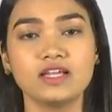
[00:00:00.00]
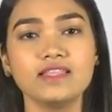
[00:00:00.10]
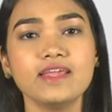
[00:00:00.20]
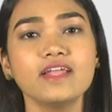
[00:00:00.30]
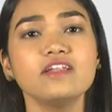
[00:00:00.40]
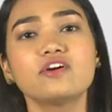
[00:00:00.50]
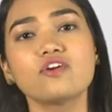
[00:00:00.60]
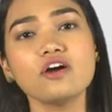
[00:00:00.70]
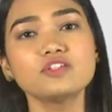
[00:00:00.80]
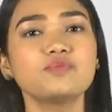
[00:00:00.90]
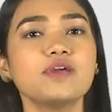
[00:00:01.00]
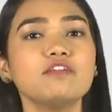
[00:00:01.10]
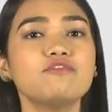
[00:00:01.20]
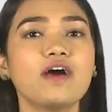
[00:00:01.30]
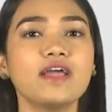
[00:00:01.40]
They can
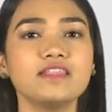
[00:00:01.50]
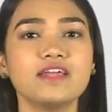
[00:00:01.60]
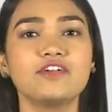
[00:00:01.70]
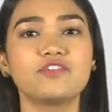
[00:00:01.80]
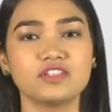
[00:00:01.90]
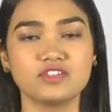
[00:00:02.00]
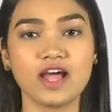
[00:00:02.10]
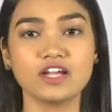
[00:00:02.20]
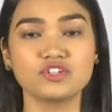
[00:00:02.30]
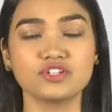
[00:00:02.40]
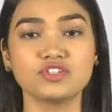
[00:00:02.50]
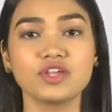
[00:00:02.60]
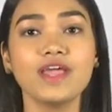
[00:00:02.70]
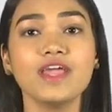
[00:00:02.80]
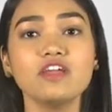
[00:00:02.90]
cross-verify their transactions
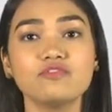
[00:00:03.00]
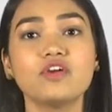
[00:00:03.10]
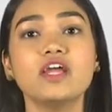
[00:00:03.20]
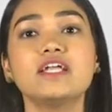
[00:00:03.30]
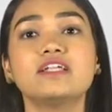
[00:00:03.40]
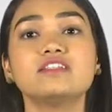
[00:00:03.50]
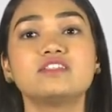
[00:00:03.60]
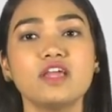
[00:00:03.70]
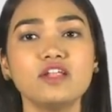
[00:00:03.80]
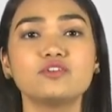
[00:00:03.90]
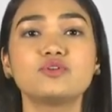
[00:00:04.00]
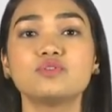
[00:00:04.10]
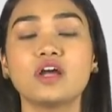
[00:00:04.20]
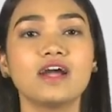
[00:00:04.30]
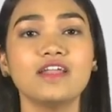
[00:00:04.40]
if it is sent to
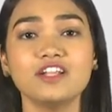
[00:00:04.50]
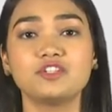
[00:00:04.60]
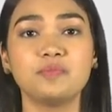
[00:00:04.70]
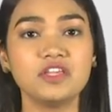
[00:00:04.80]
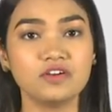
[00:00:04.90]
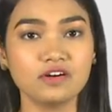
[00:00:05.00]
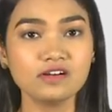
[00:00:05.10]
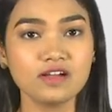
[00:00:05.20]
the correct peer